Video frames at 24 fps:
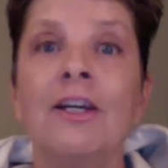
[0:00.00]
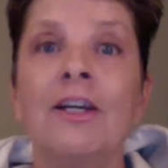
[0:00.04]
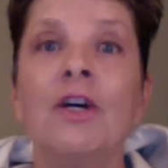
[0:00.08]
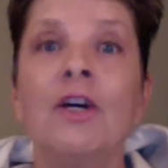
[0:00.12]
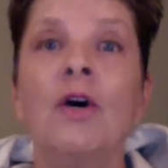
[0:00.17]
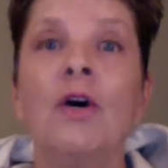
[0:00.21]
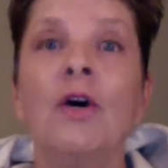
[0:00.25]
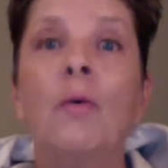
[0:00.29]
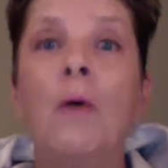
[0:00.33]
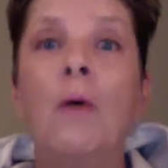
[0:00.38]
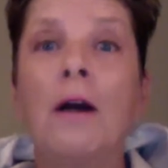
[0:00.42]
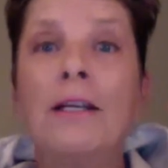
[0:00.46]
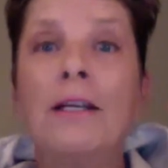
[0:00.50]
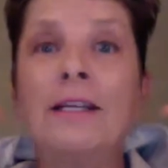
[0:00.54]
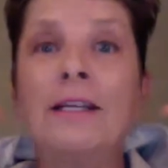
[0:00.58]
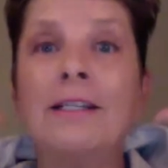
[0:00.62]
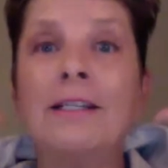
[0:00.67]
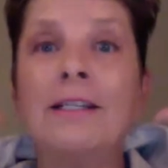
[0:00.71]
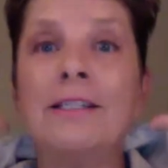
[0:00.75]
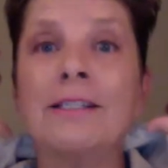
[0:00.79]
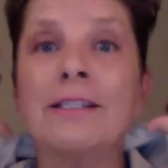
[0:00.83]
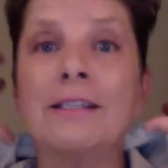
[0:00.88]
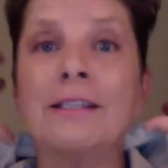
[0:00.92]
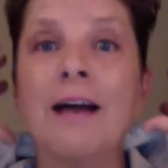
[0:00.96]
what
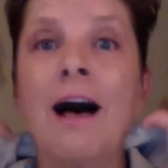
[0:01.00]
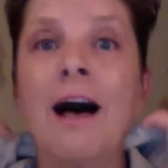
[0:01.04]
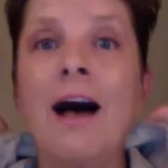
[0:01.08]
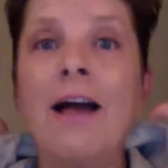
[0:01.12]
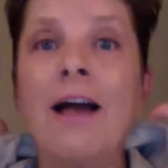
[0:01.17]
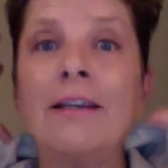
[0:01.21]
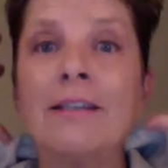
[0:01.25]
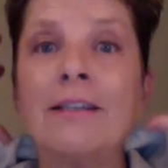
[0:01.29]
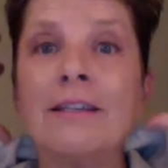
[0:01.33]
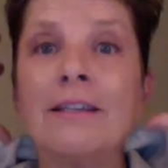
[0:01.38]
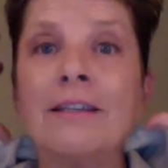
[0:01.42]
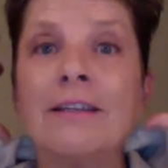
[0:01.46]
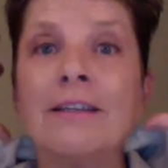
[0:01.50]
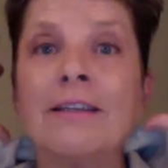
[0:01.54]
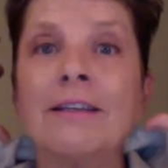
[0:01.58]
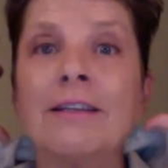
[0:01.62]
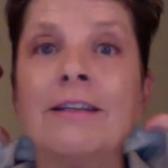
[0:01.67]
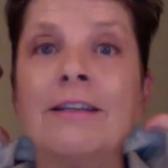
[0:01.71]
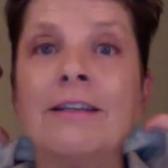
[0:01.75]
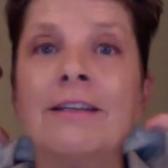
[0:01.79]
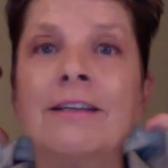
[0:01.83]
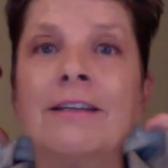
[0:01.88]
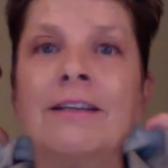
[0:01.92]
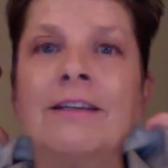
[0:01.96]
is not
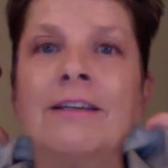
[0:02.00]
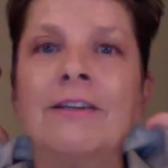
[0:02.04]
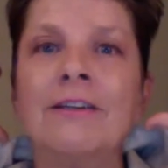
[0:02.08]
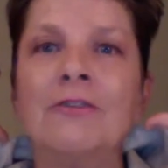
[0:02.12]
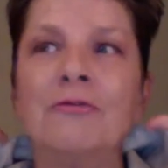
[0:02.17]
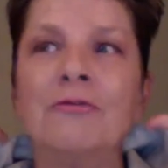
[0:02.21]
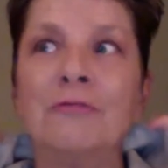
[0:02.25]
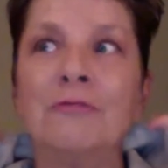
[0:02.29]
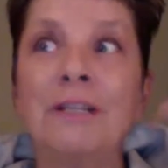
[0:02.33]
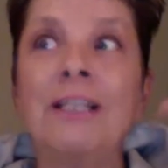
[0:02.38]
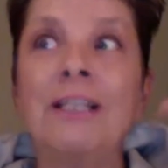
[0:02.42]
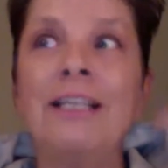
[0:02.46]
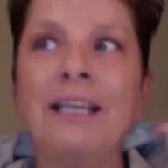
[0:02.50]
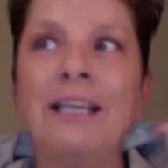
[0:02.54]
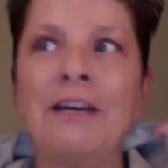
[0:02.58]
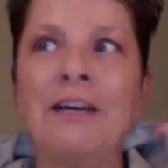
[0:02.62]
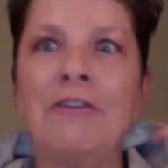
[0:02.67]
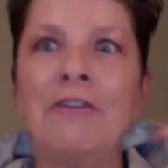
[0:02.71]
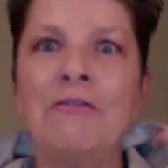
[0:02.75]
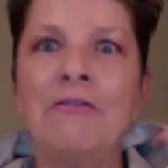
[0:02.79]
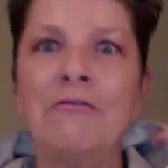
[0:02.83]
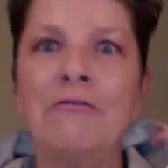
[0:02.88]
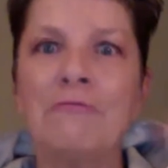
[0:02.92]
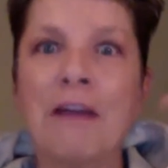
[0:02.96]
really
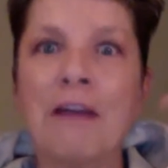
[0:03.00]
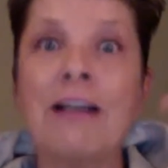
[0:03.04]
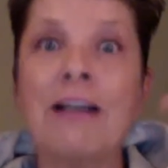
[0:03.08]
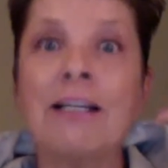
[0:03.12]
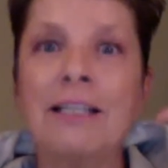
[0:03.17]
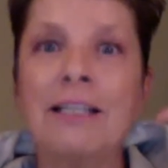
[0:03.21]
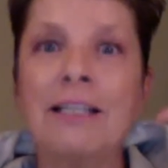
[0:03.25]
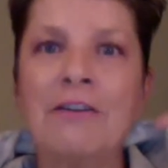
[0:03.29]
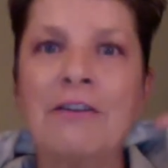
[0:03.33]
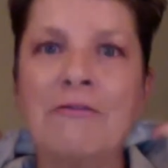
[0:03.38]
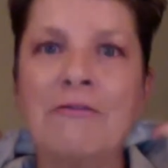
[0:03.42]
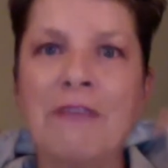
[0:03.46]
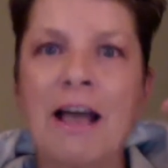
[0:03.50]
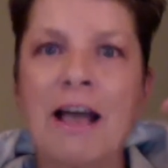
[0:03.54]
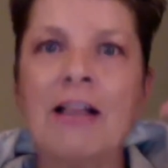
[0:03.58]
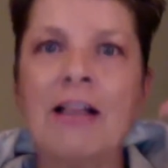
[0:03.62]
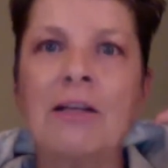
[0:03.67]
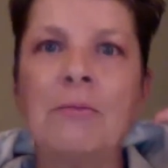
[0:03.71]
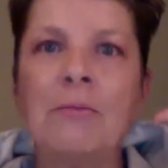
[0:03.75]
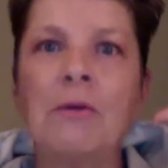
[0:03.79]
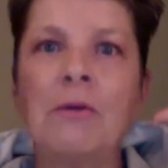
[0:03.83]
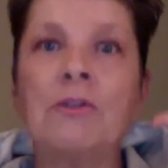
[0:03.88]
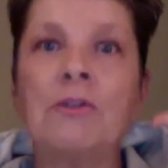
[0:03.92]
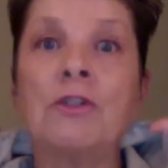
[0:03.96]
readily
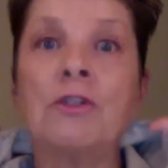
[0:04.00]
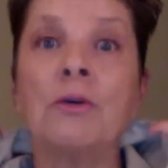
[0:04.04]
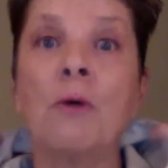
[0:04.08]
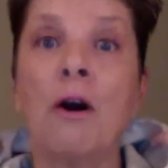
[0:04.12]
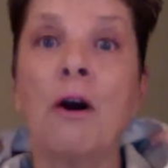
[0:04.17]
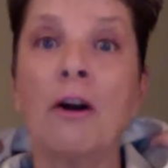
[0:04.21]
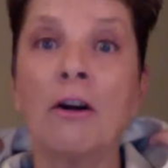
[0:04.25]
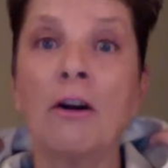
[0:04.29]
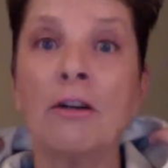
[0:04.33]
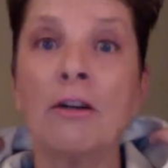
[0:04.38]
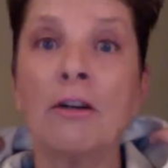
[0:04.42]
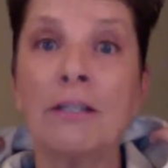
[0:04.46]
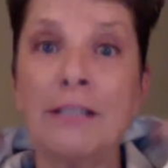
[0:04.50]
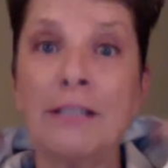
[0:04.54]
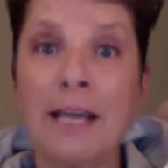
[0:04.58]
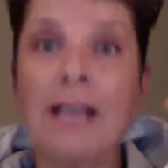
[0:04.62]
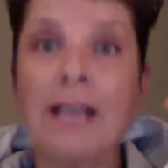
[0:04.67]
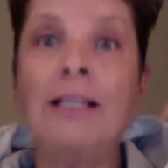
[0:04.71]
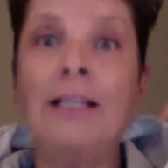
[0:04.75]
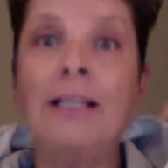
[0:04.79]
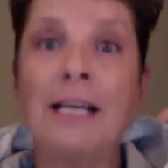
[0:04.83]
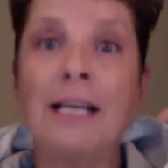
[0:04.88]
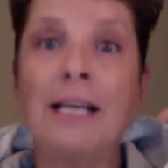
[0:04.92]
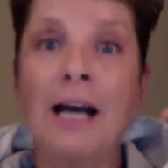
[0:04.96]
available to our
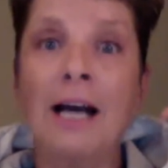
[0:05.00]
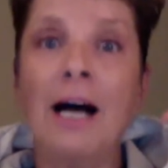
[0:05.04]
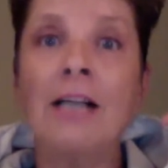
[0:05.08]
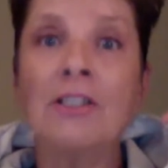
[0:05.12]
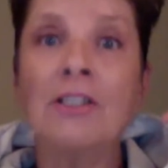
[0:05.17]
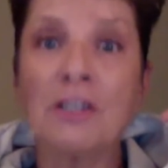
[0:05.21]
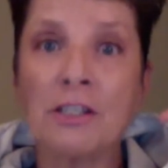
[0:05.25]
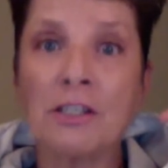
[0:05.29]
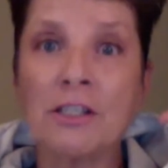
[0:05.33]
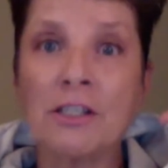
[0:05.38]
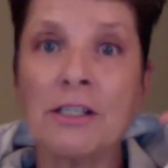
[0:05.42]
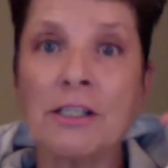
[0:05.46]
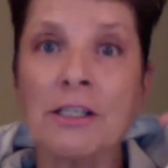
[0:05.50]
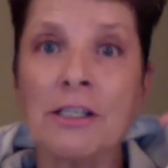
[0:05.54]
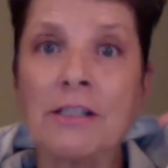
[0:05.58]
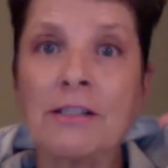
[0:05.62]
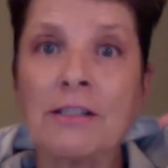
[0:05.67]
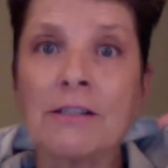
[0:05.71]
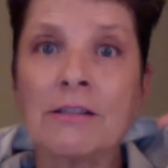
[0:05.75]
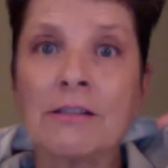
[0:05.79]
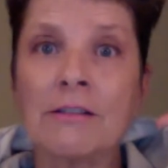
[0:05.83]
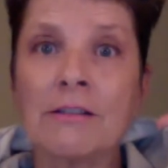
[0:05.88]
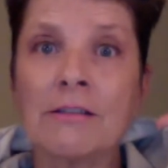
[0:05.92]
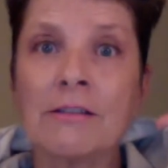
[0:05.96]
daily
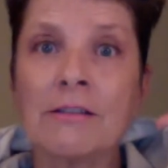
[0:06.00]
consciousness.